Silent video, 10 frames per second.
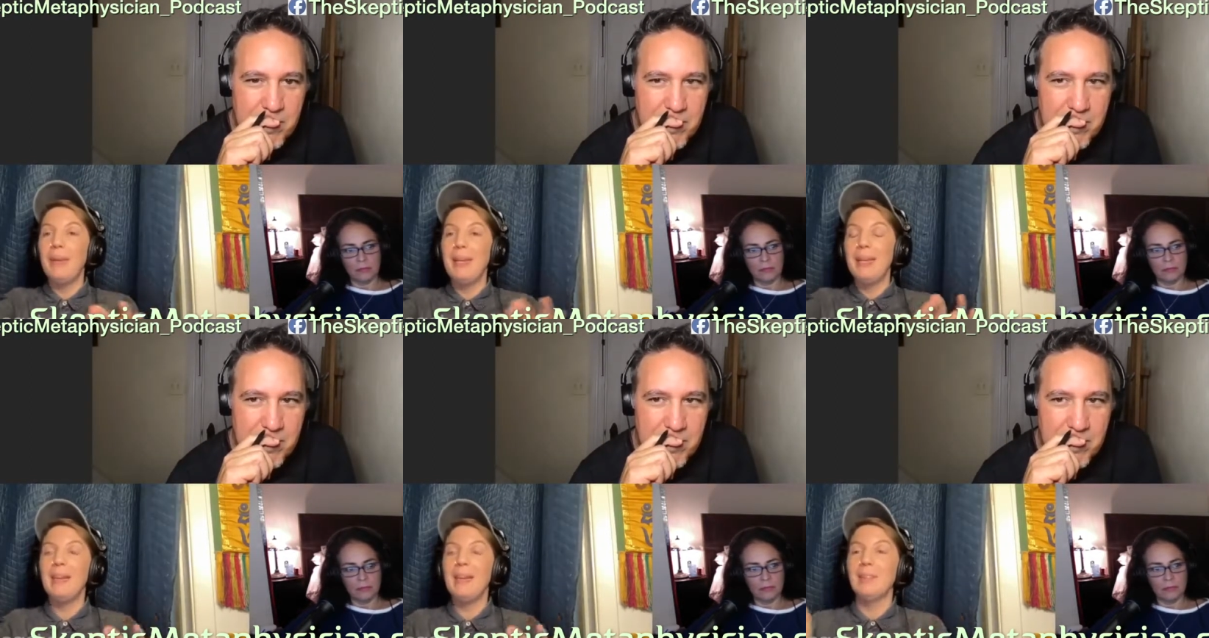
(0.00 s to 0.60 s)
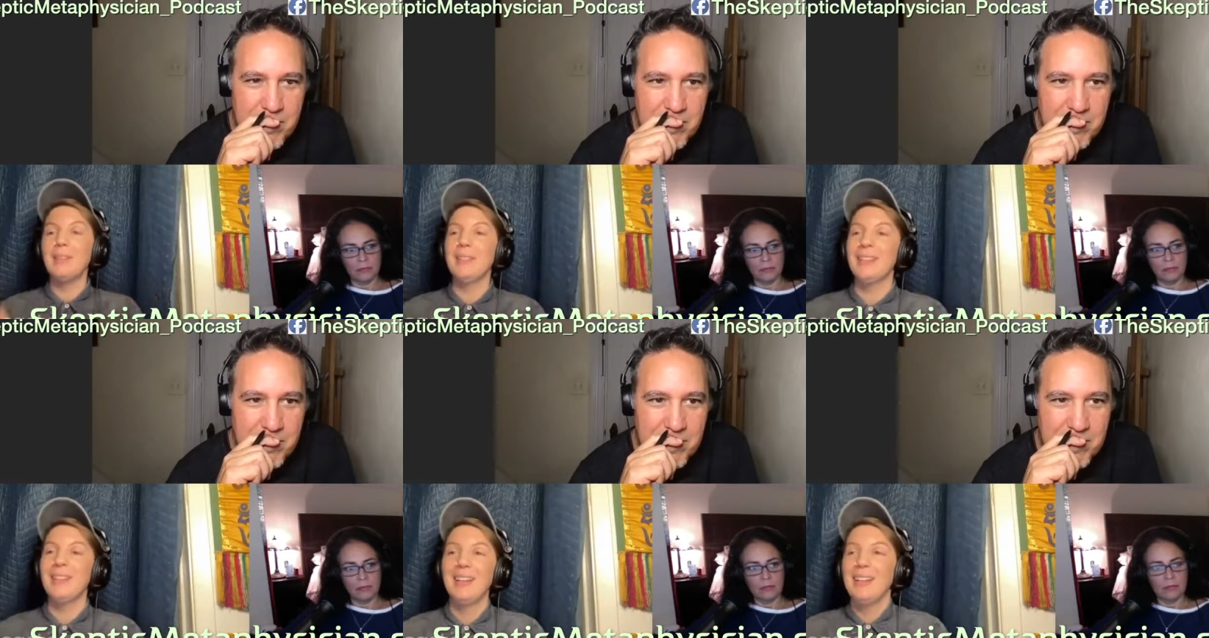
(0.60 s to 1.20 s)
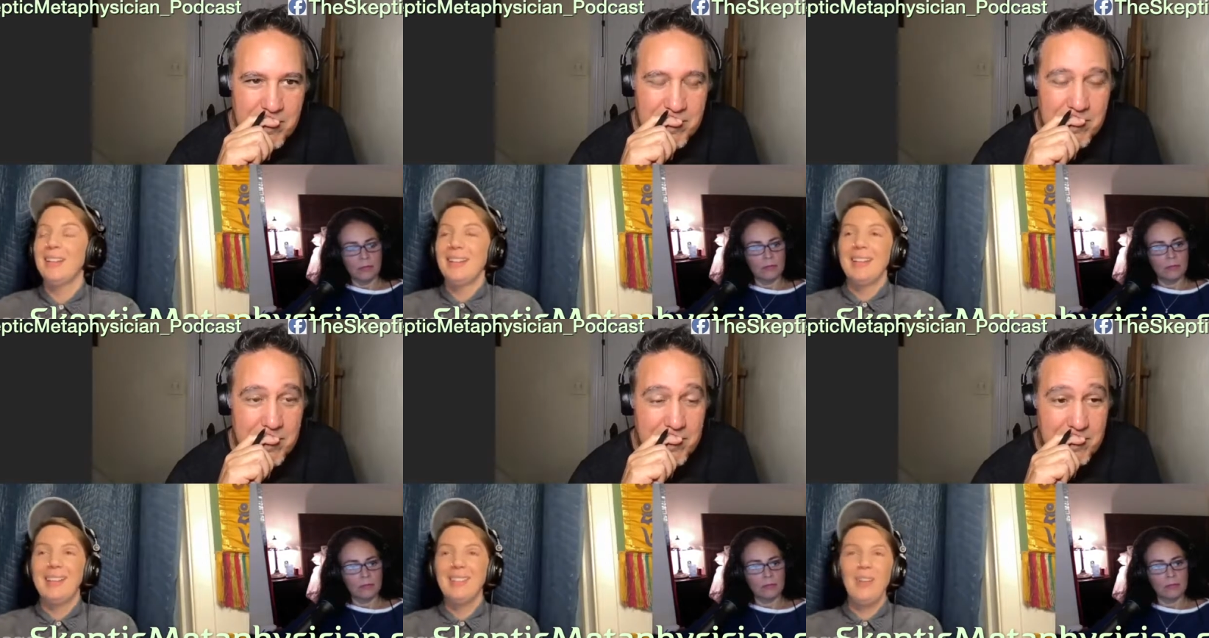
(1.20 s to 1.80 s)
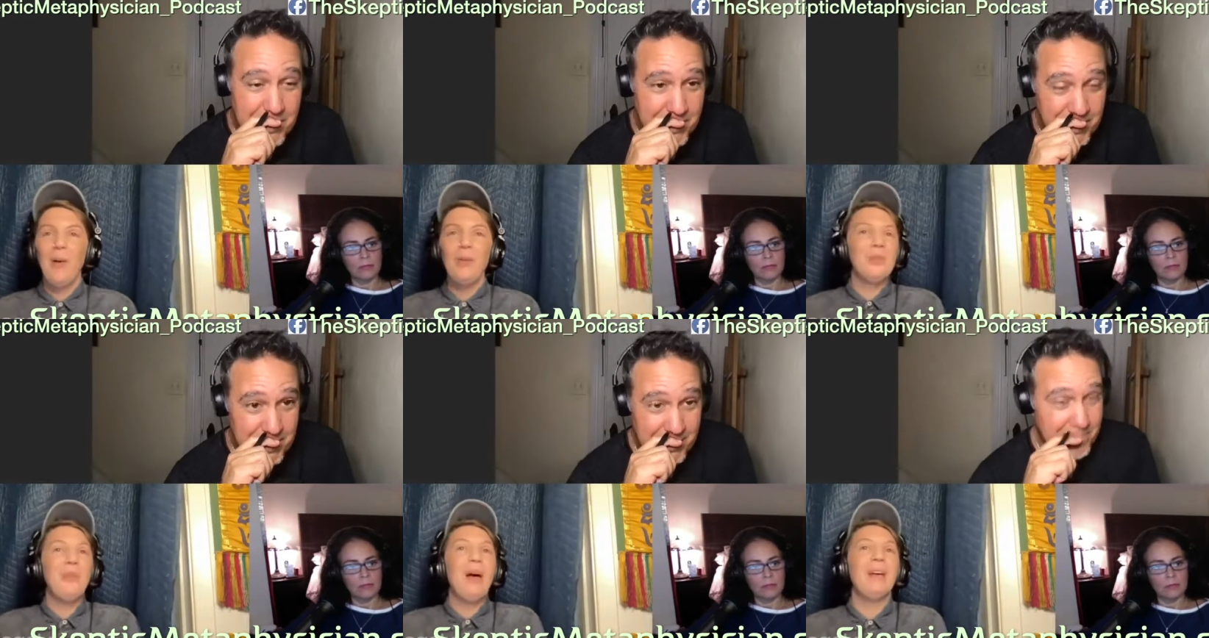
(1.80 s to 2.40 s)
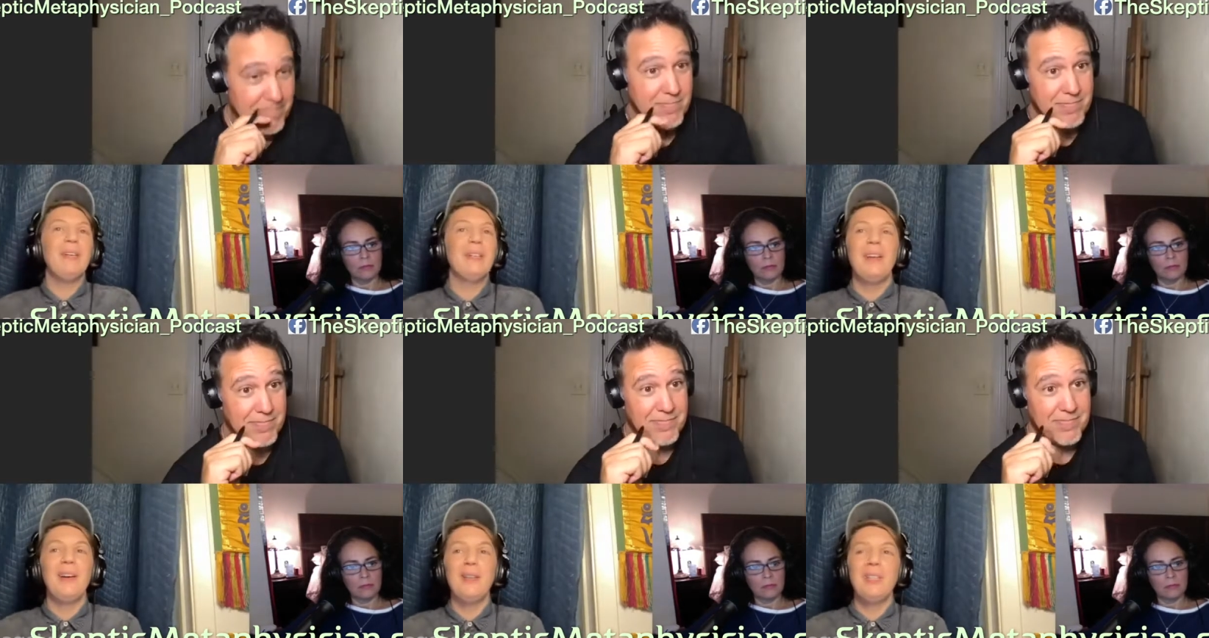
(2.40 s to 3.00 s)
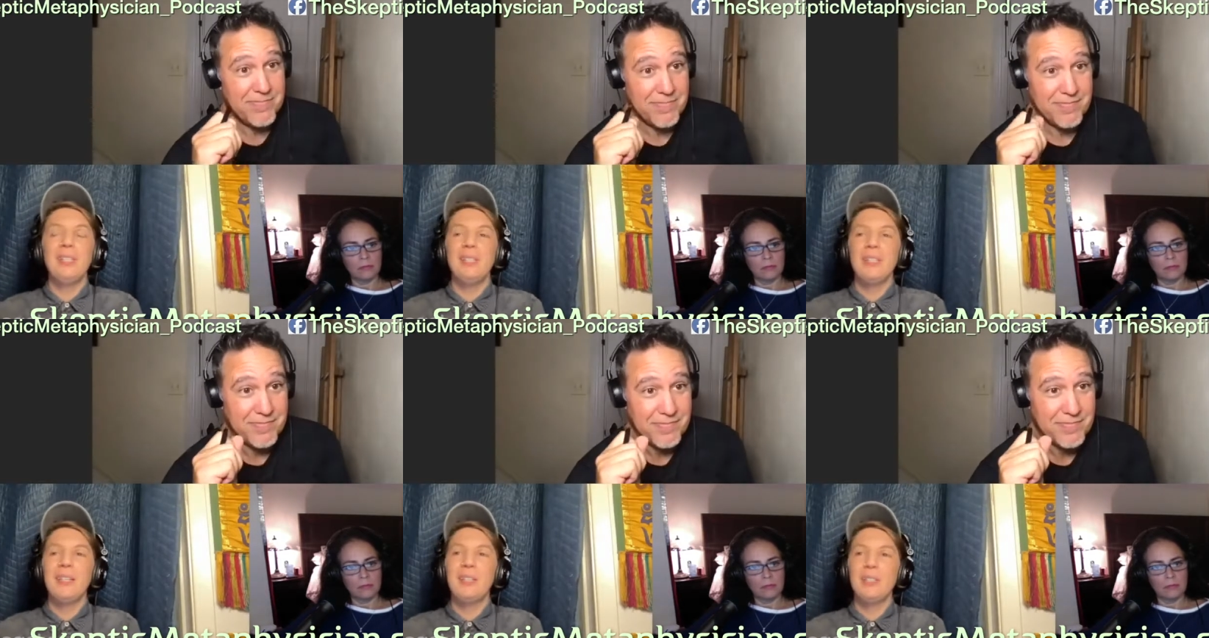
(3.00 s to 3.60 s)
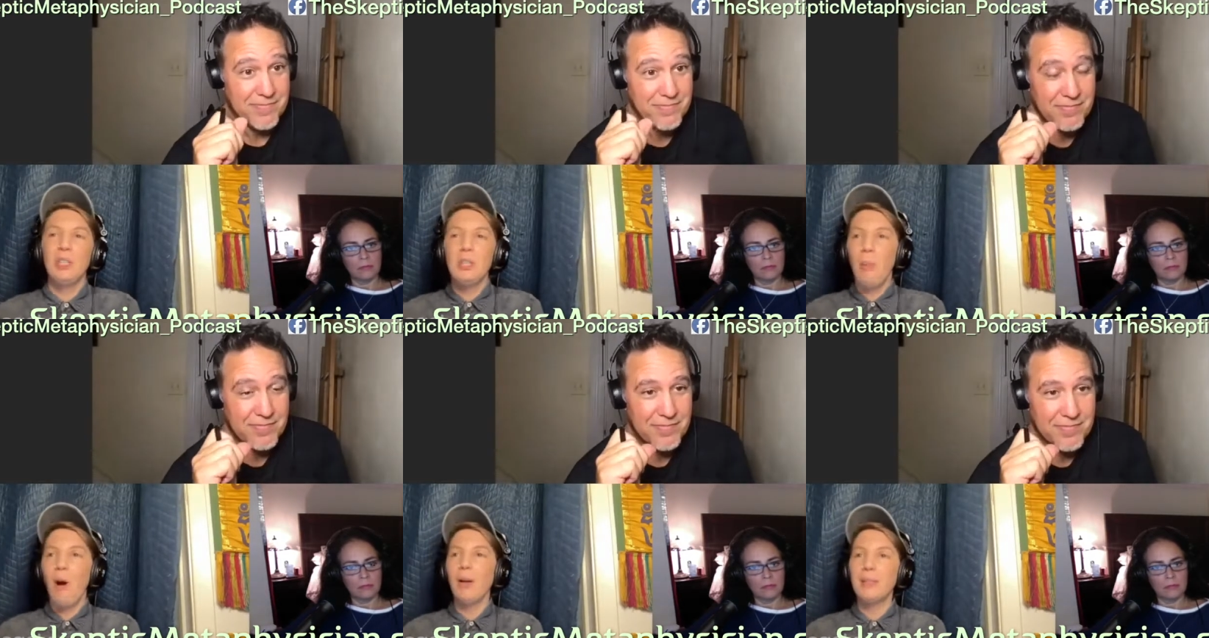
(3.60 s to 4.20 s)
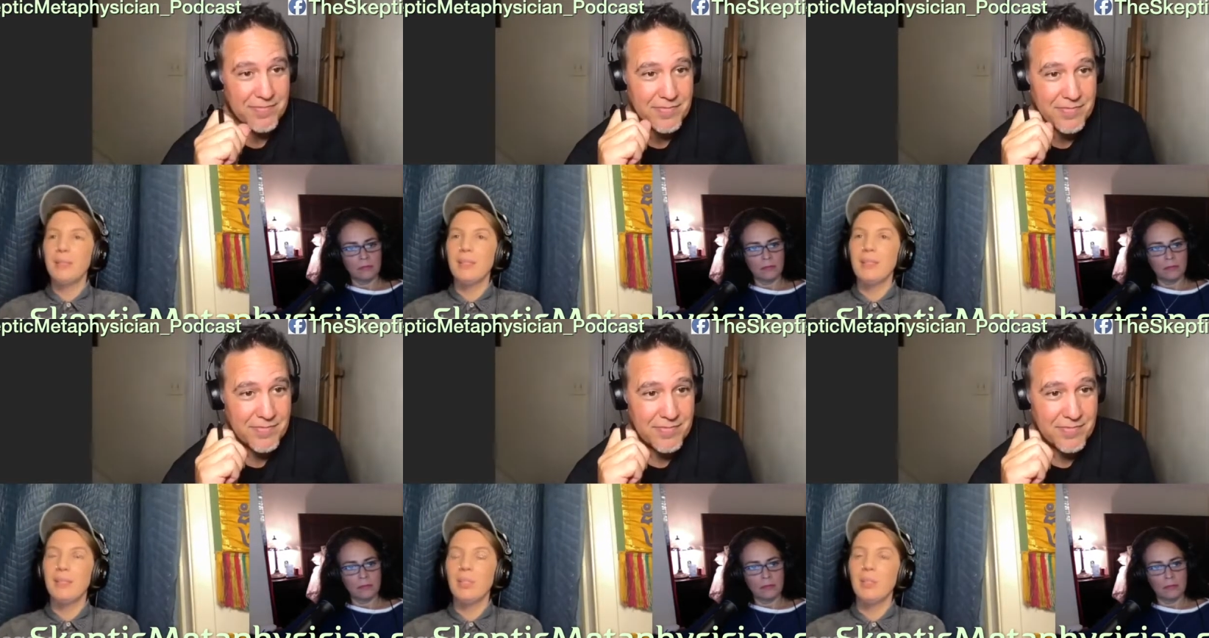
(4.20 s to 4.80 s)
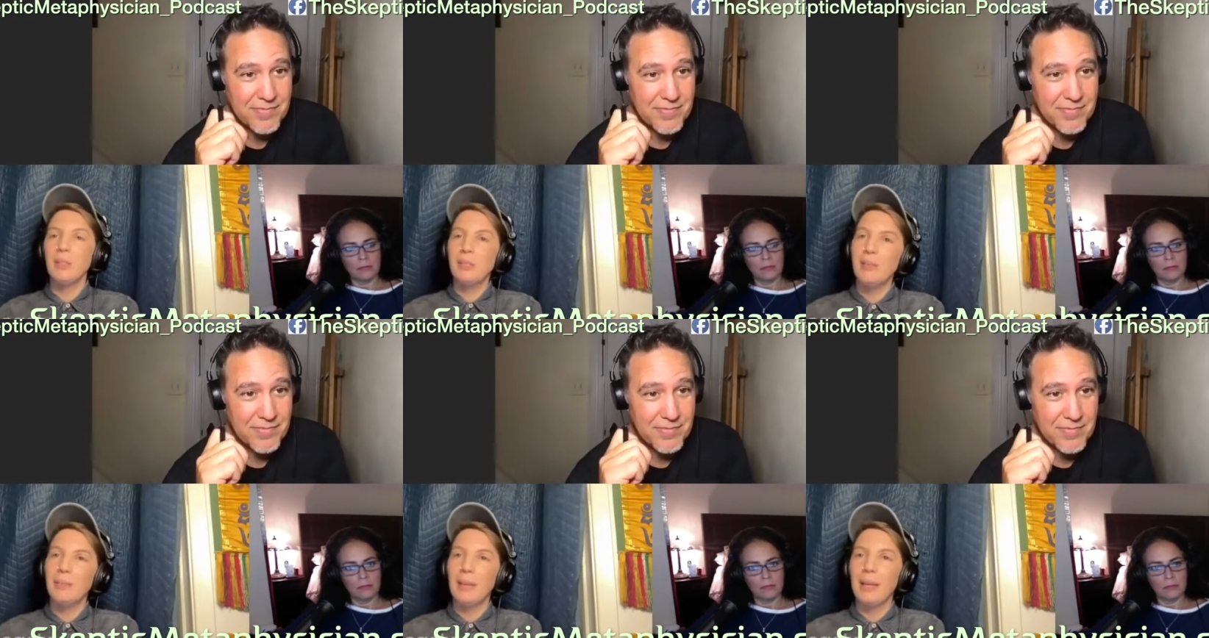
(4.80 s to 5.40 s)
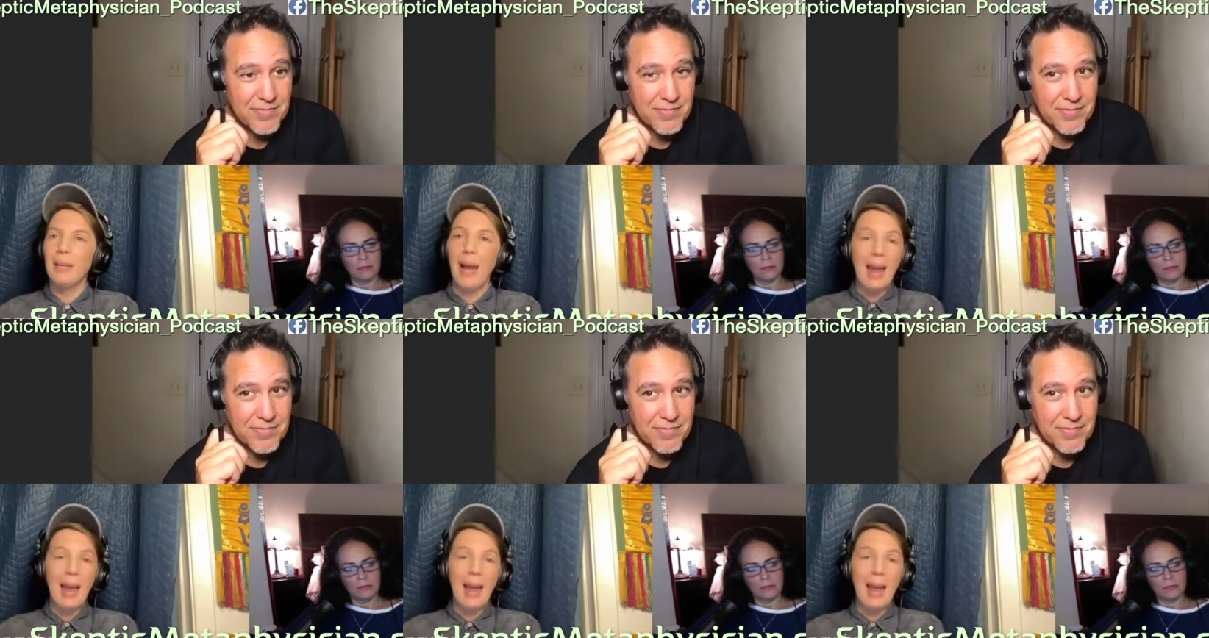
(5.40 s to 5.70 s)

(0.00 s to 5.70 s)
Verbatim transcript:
Speaker 1: baby needles and uh, all is well, you know. And she just says, she pauses and she looks at me.